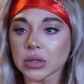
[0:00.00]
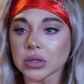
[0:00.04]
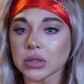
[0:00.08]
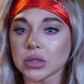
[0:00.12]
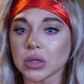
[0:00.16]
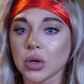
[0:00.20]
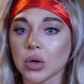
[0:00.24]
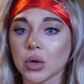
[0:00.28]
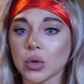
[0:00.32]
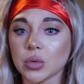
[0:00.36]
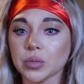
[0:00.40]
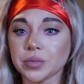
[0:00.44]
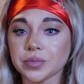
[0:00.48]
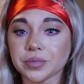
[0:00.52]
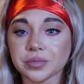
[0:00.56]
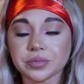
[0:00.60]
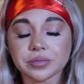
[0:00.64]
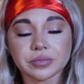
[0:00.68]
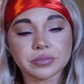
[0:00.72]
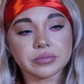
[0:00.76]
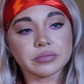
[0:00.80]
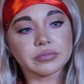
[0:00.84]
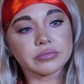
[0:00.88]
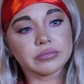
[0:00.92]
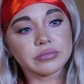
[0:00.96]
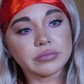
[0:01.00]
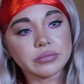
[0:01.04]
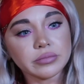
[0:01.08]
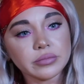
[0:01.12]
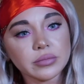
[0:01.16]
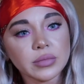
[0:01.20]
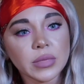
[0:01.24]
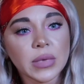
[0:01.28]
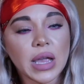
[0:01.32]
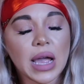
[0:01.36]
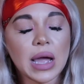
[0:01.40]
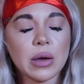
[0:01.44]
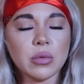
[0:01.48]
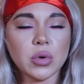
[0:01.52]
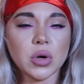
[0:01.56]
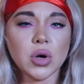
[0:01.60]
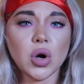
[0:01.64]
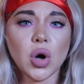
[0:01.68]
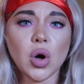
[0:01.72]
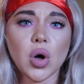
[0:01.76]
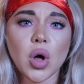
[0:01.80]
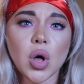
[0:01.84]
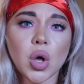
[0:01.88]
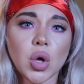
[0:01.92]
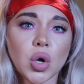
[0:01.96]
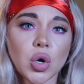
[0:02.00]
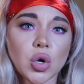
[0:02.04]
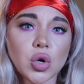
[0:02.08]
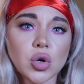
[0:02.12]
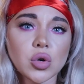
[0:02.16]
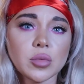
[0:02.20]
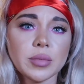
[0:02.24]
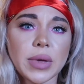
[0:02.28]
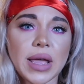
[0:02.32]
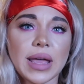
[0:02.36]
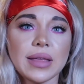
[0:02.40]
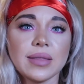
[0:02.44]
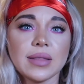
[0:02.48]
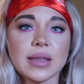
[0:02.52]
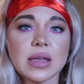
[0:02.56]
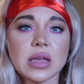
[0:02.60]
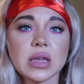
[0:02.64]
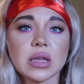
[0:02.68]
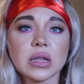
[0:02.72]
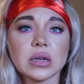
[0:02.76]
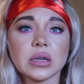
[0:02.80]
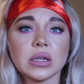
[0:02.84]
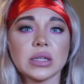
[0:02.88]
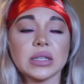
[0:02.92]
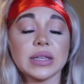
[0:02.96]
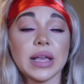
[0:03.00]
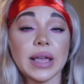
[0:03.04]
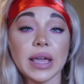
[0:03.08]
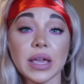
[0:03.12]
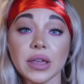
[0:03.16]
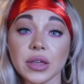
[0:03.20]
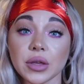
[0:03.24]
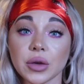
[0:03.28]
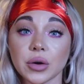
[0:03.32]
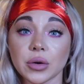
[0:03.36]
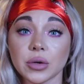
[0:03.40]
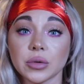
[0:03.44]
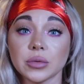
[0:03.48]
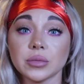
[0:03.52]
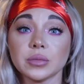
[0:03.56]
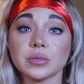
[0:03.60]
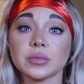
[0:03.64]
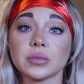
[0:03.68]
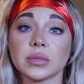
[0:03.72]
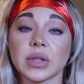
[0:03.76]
So I would go home, and then Yayo,